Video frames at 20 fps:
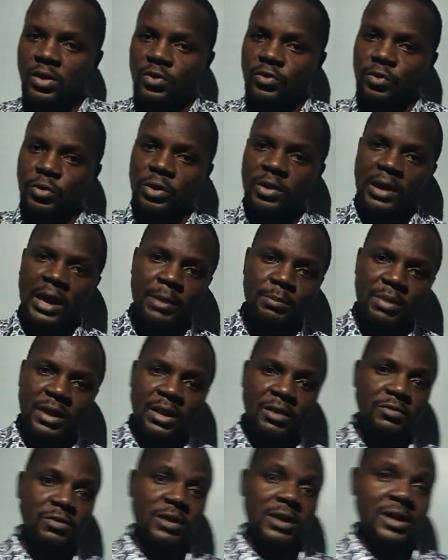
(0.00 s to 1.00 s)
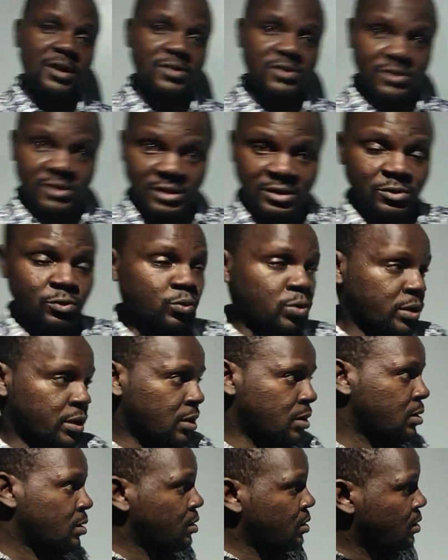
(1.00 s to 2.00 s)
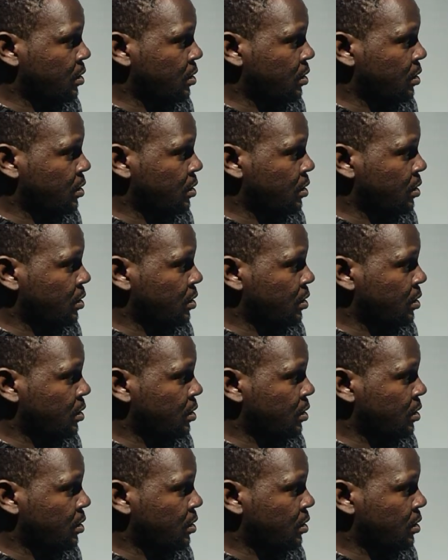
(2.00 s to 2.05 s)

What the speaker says: So I believe you guys did well.